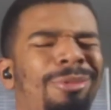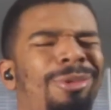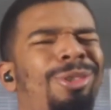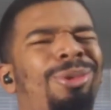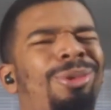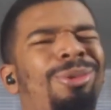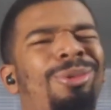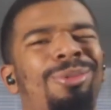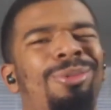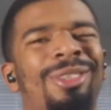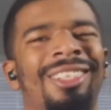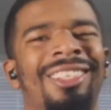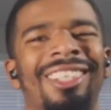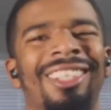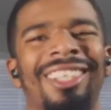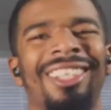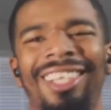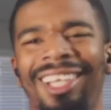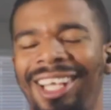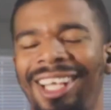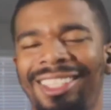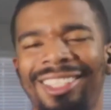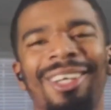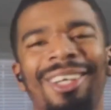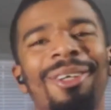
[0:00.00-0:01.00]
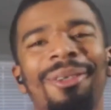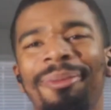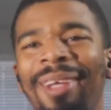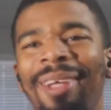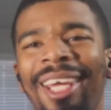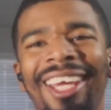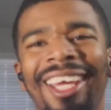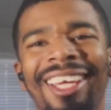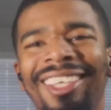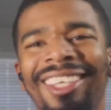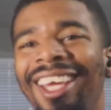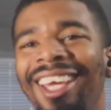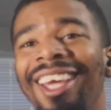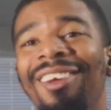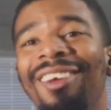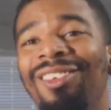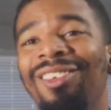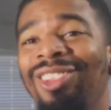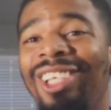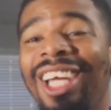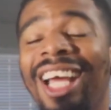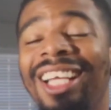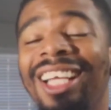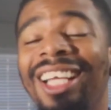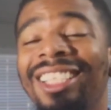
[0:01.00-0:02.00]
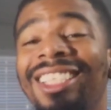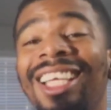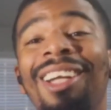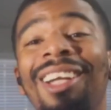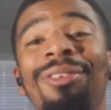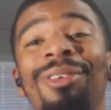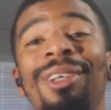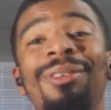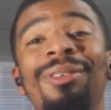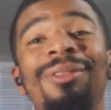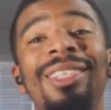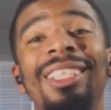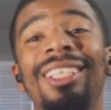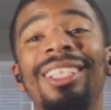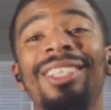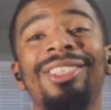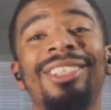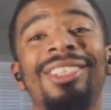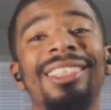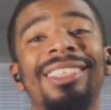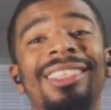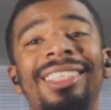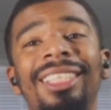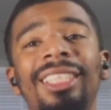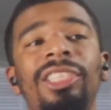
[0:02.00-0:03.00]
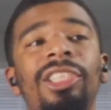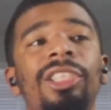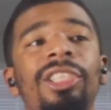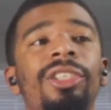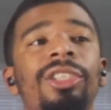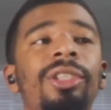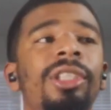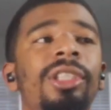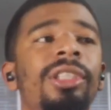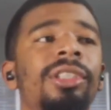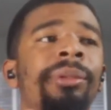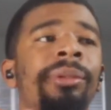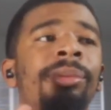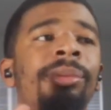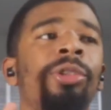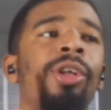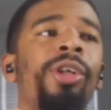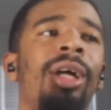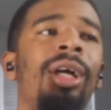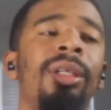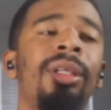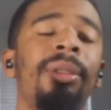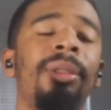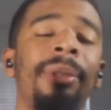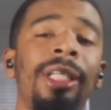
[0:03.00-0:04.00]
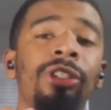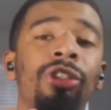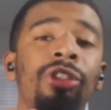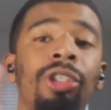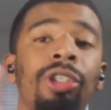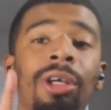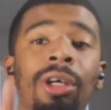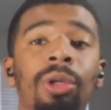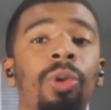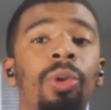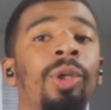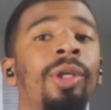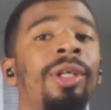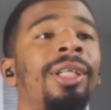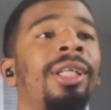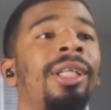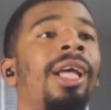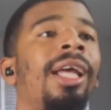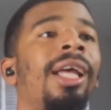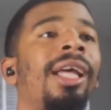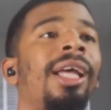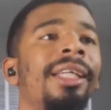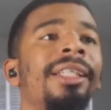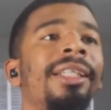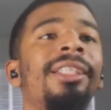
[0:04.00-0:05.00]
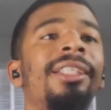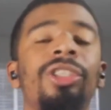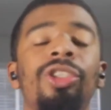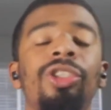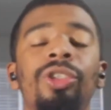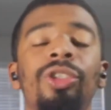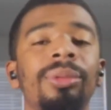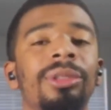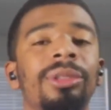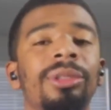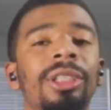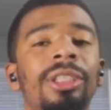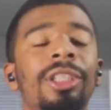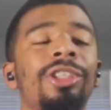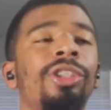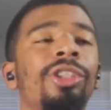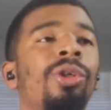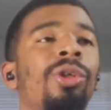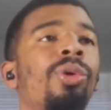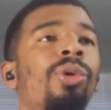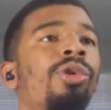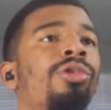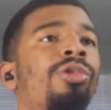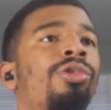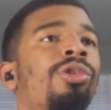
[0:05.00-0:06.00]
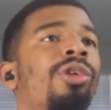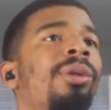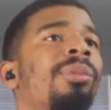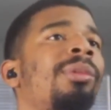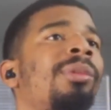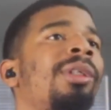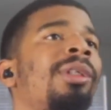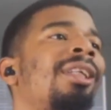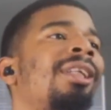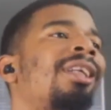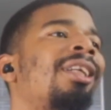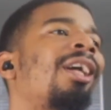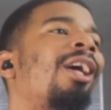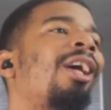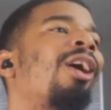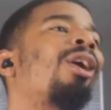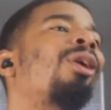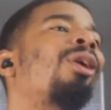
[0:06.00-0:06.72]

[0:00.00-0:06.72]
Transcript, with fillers: human. I'll talk back. You guys got a favorite video suggestion? You can subscribe to Patreon or in the description, there's a Google form link.